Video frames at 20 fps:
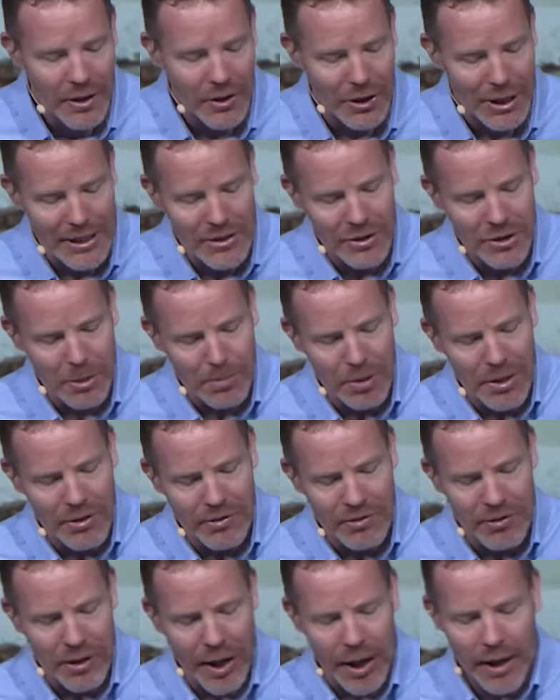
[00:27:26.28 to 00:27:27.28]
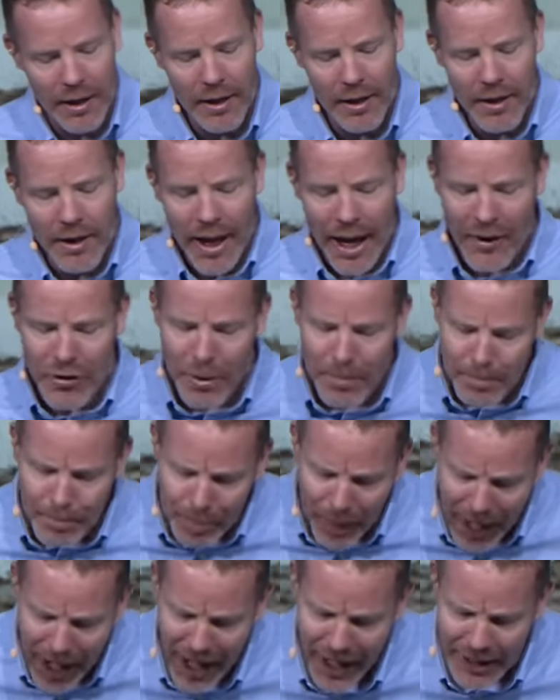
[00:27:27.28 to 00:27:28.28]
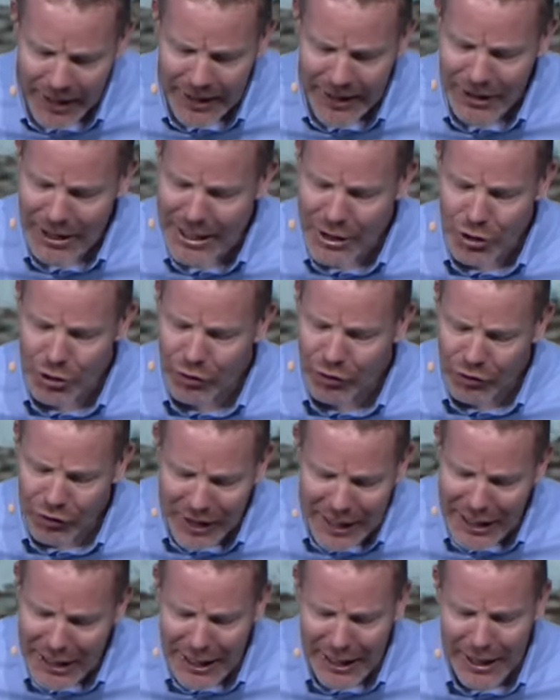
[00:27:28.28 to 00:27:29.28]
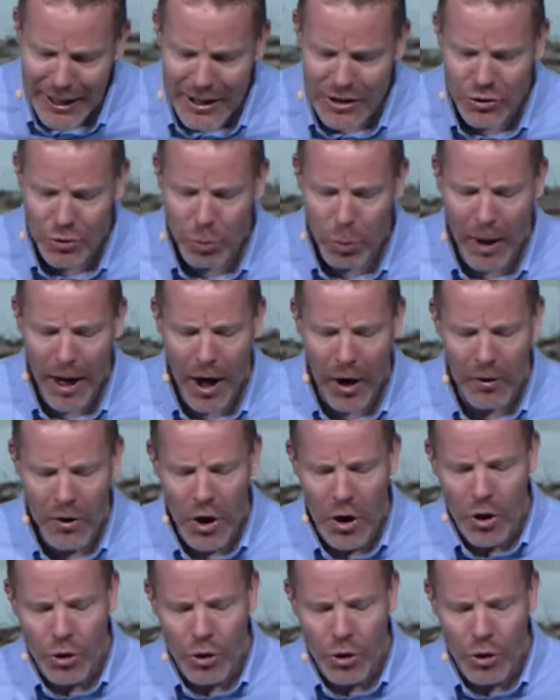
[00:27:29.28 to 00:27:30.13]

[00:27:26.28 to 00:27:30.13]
needs to be fed, and the body needs feeding as well.